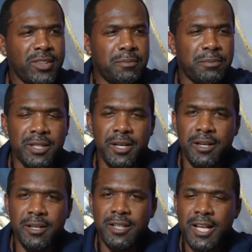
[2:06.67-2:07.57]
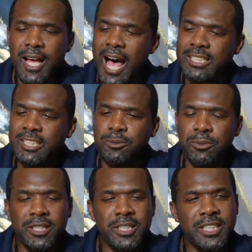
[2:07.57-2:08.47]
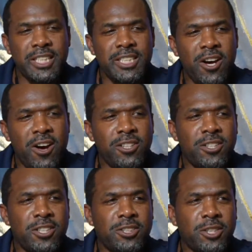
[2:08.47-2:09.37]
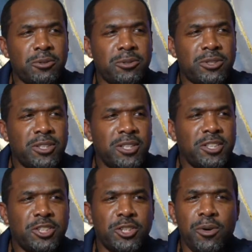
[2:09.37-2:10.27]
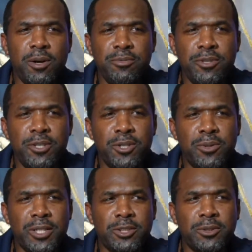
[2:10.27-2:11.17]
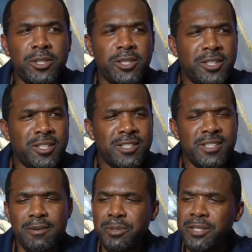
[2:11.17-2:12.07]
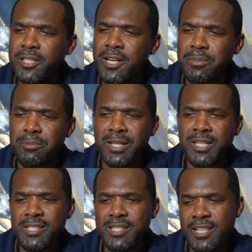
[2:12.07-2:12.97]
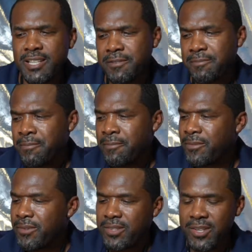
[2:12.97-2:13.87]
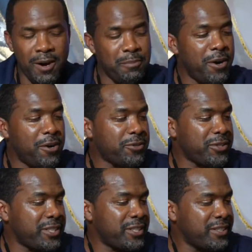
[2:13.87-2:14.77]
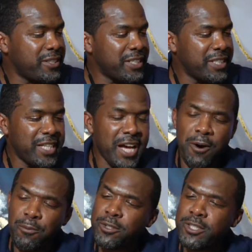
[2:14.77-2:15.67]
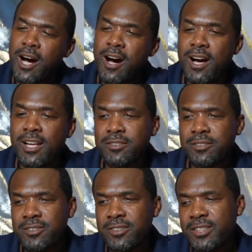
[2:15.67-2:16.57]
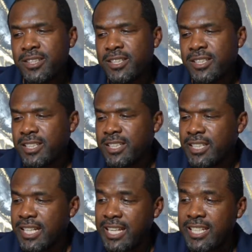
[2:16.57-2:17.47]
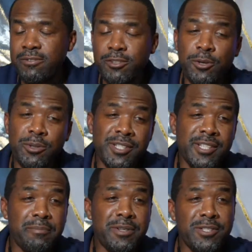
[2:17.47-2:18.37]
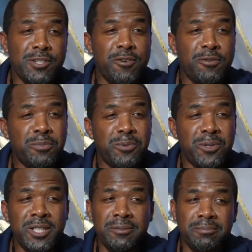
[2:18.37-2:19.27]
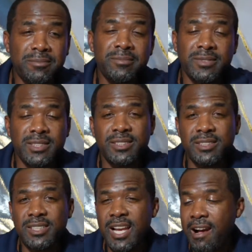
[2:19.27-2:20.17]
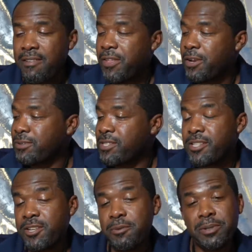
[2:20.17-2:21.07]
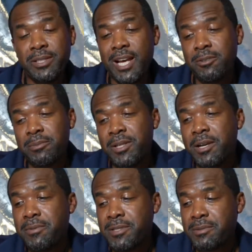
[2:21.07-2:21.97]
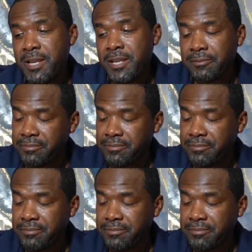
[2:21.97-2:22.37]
But I just wanted to give y'all a little dose, show up real quick, do a little something, put a couple minutes in. I'm hungry. I work hard. Like, even though the summer is over, boy, I think we still putting out them numbers, man.